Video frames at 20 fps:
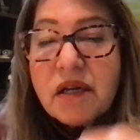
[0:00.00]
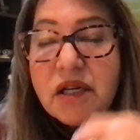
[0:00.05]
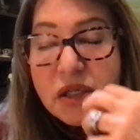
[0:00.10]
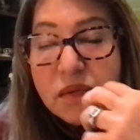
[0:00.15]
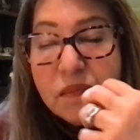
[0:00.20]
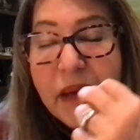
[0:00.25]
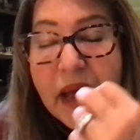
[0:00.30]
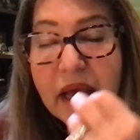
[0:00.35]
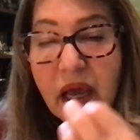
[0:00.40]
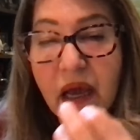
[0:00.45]
just
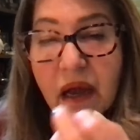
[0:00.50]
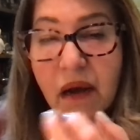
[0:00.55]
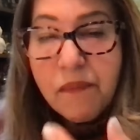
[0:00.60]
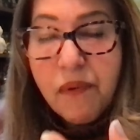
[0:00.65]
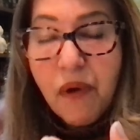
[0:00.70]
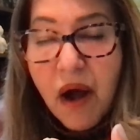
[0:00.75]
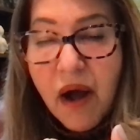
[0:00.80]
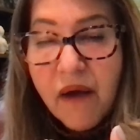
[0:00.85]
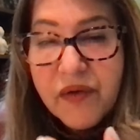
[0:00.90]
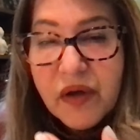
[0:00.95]
making a
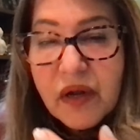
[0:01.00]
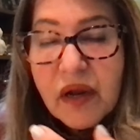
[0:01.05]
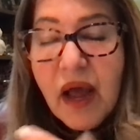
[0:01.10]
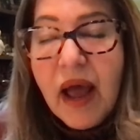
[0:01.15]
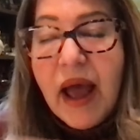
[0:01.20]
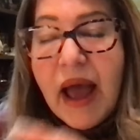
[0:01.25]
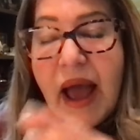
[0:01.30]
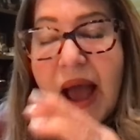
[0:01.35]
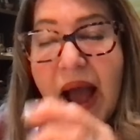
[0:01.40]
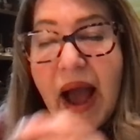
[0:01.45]
profit.
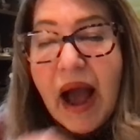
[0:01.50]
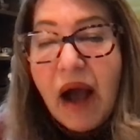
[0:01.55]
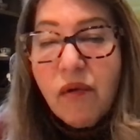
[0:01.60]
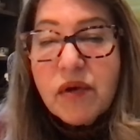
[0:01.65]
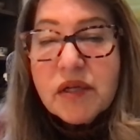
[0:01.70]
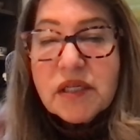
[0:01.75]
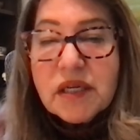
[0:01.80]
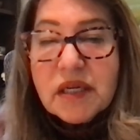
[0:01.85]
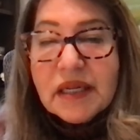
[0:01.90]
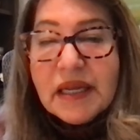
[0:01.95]
How
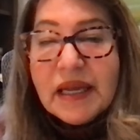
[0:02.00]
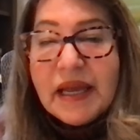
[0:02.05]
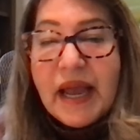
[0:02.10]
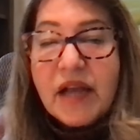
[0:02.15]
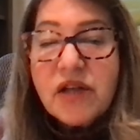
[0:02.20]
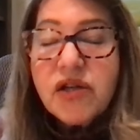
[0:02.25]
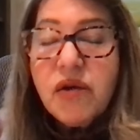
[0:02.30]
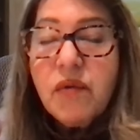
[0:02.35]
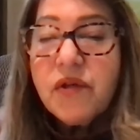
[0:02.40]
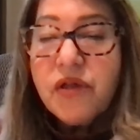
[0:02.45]
is it
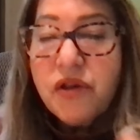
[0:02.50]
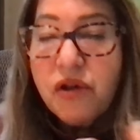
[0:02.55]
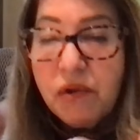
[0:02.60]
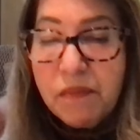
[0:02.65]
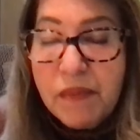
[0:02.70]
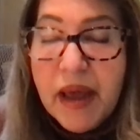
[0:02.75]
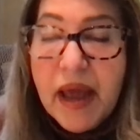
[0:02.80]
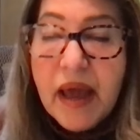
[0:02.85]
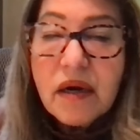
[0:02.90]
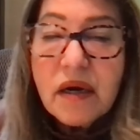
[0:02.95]
engaging with
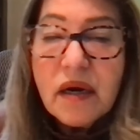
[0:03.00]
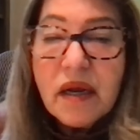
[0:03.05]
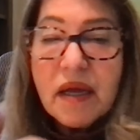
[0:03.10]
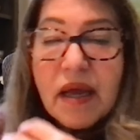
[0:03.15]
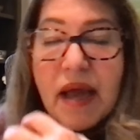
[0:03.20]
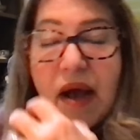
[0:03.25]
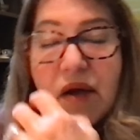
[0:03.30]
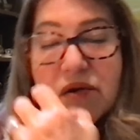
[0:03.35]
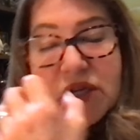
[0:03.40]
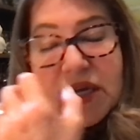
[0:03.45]
humanity?
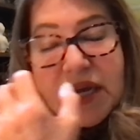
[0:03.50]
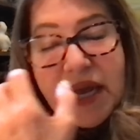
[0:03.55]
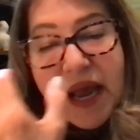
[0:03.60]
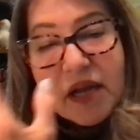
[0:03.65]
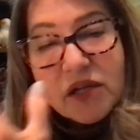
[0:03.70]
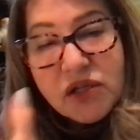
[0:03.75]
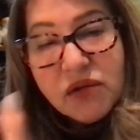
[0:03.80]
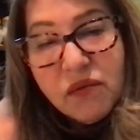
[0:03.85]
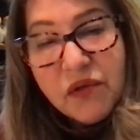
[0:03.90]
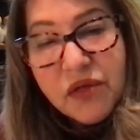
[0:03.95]
How is it
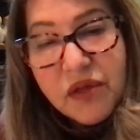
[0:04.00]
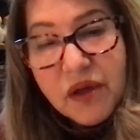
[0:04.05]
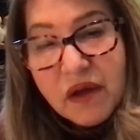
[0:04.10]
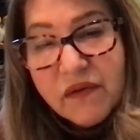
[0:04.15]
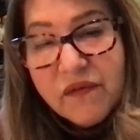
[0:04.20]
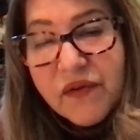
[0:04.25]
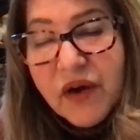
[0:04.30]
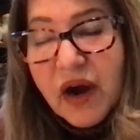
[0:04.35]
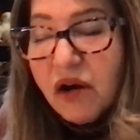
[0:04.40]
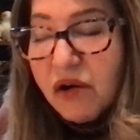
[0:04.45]
engaging with the
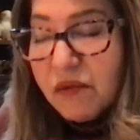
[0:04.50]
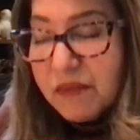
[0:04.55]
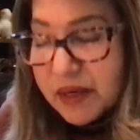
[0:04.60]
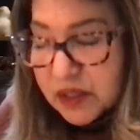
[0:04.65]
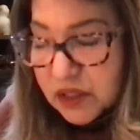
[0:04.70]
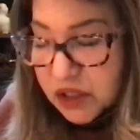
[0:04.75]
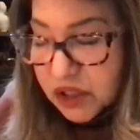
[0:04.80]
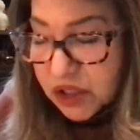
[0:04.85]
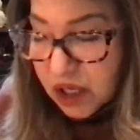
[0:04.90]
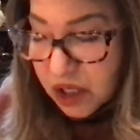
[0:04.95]
environment
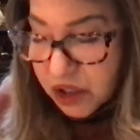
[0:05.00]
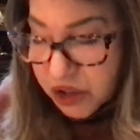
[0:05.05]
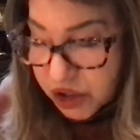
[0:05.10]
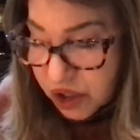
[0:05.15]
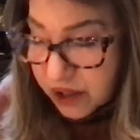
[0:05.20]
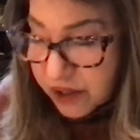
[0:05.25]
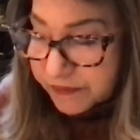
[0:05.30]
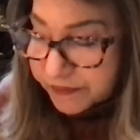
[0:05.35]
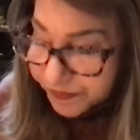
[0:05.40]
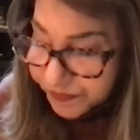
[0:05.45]
and such?
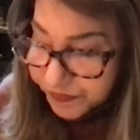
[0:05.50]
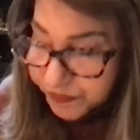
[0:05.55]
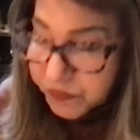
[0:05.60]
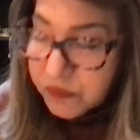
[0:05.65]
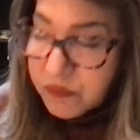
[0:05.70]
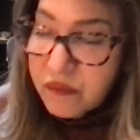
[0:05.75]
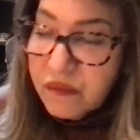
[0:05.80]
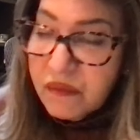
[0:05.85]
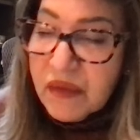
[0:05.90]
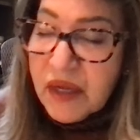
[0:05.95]

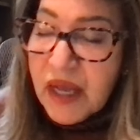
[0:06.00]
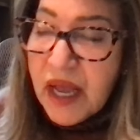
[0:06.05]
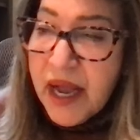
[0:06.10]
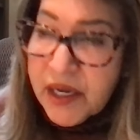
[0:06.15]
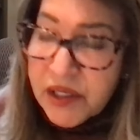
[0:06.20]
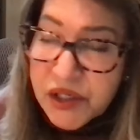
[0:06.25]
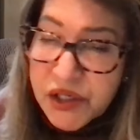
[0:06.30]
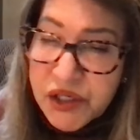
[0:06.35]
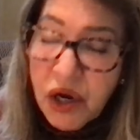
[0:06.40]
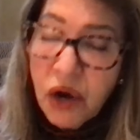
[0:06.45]

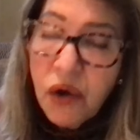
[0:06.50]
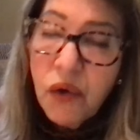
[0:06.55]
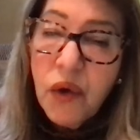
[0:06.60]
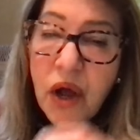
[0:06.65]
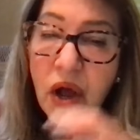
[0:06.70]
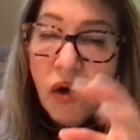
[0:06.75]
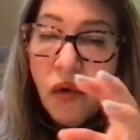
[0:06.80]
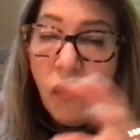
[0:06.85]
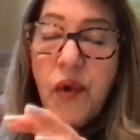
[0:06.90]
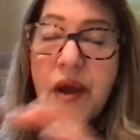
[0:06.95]
And so
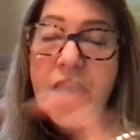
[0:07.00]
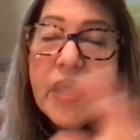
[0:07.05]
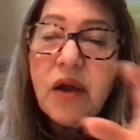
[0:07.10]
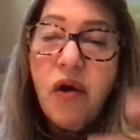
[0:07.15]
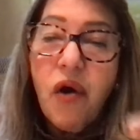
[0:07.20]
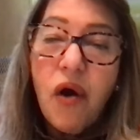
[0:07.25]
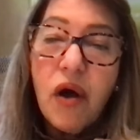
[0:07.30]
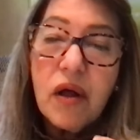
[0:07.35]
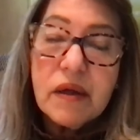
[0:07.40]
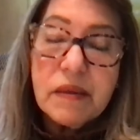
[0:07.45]
we
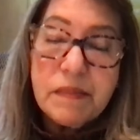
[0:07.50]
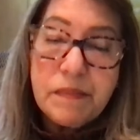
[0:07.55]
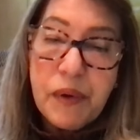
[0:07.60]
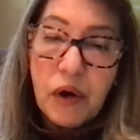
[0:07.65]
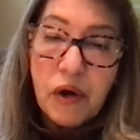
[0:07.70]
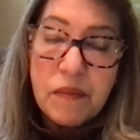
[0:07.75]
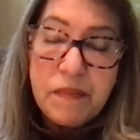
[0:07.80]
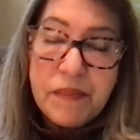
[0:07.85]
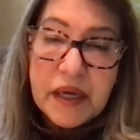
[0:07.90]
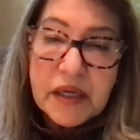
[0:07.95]
call it
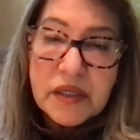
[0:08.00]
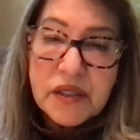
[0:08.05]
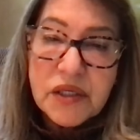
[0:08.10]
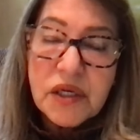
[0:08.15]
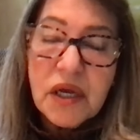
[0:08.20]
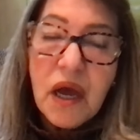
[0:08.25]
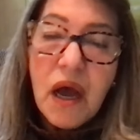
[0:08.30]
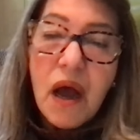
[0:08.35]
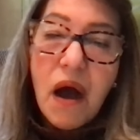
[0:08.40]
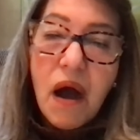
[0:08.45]
purpose.
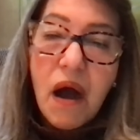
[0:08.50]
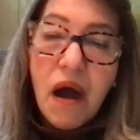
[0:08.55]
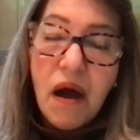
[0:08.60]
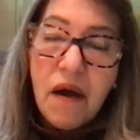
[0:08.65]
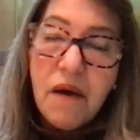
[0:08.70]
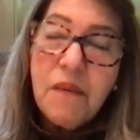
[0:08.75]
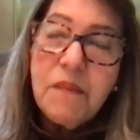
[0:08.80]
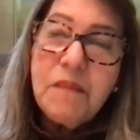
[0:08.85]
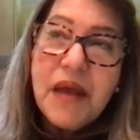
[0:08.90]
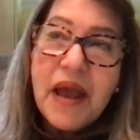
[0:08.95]

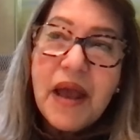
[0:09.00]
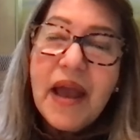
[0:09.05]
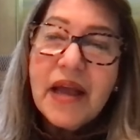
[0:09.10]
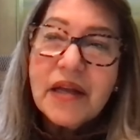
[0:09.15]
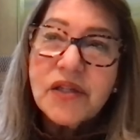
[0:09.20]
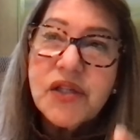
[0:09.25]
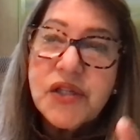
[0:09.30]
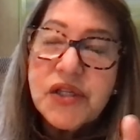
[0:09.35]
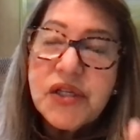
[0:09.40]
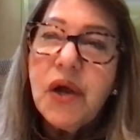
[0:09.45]

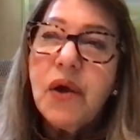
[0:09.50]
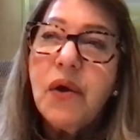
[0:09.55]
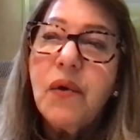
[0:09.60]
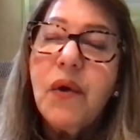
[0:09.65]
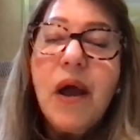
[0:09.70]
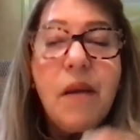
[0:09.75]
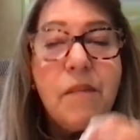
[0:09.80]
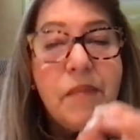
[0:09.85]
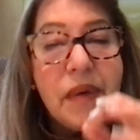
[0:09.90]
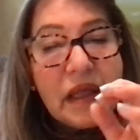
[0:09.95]

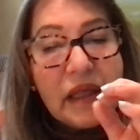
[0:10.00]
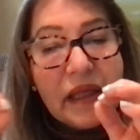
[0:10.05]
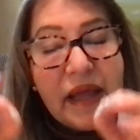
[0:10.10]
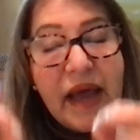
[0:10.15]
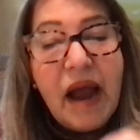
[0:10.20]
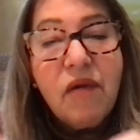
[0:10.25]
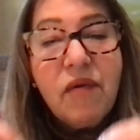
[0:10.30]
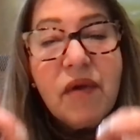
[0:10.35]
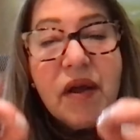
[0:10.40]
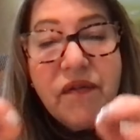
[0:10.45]
But
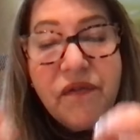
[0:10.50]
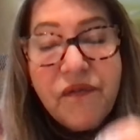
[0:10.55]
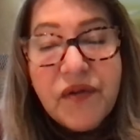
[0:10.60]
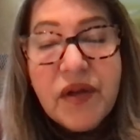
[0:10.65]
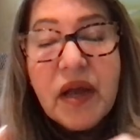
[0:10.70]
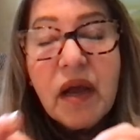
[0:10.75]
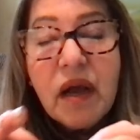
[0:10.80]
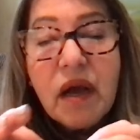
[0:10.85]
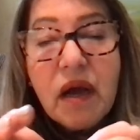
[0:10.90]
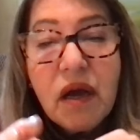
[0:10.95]
Larry
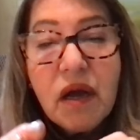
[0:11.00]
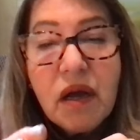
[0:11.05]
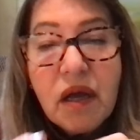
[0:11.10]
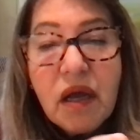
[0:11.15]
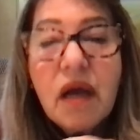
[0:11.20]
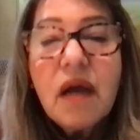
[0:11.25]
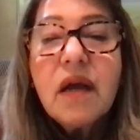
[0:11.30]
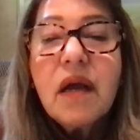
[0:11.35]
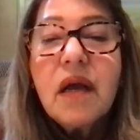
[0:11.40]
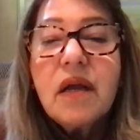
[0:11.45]
Fink,
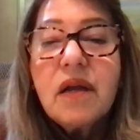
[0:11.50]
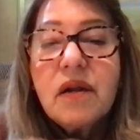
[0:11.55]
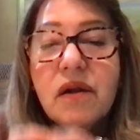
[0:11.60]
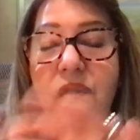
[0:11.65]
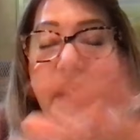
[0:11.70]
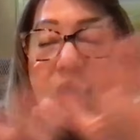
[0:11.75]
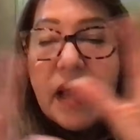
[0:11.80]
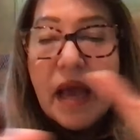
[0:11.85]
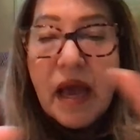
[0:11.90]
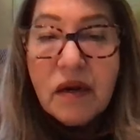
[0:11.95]

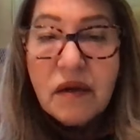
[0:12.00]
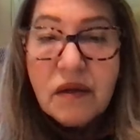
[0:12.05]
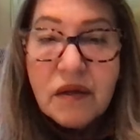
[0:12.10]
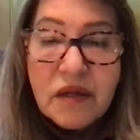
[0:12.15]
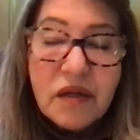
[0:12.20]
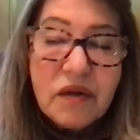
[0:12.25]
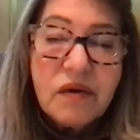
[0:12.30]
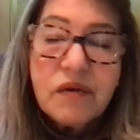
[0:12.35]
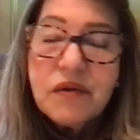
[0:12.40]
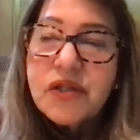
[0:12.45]
again,
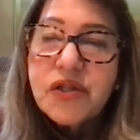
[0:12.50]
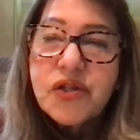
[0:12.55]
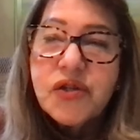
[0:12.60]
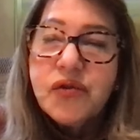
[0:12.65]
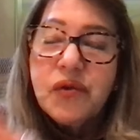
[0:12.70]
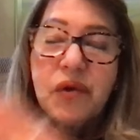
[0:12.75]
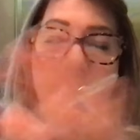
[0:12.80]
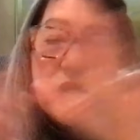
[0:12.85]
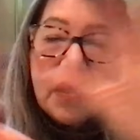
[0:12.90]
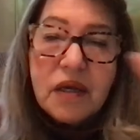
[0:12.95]
his $1
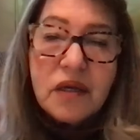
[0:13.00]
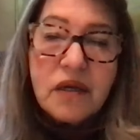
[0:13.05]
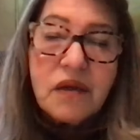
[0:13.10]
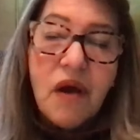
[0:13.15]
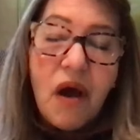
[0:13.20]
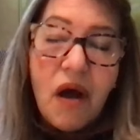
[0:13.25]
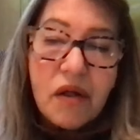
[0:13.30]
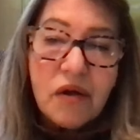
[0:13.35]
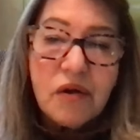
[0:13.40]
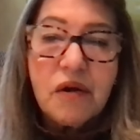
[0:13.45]
trillion
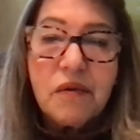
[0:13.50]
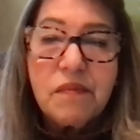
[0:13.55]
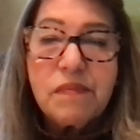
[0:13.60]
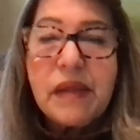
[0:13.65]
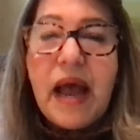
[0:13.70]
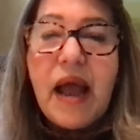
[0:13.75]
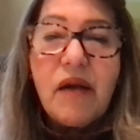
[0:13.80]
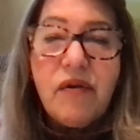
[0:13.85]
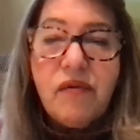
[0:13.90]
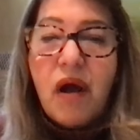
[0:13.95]

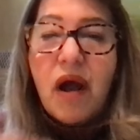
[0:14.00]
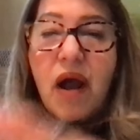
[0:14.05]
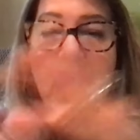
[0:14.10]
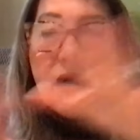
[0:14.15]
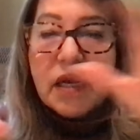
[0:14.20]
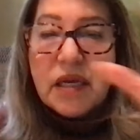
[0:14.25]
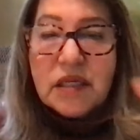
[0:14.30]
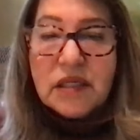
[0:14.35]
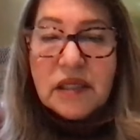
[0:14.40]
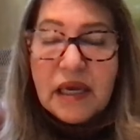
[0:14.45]
BlackRock,
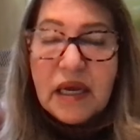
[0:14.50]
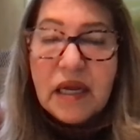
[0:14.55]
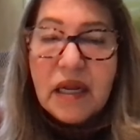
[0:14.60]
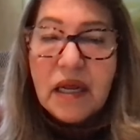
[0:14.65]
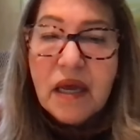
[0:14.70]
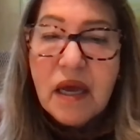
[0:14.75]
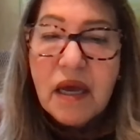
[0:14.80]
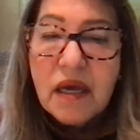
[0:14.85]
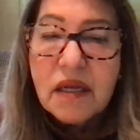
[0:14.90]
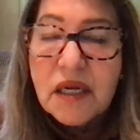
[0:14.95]
he's
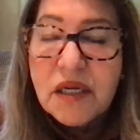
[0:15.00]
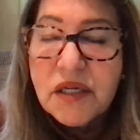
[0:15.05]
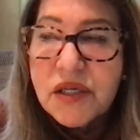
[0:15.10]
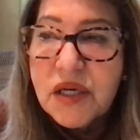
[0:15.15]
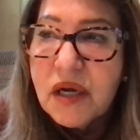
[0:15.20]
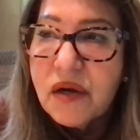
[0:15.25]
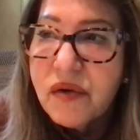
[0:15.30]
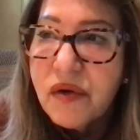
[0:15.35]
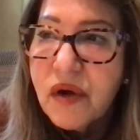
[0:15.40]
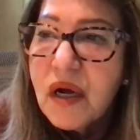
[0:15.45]
leading it,
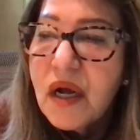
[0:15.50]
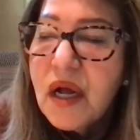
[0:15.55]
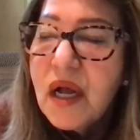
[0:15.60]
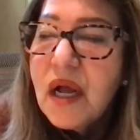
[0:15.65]
etc.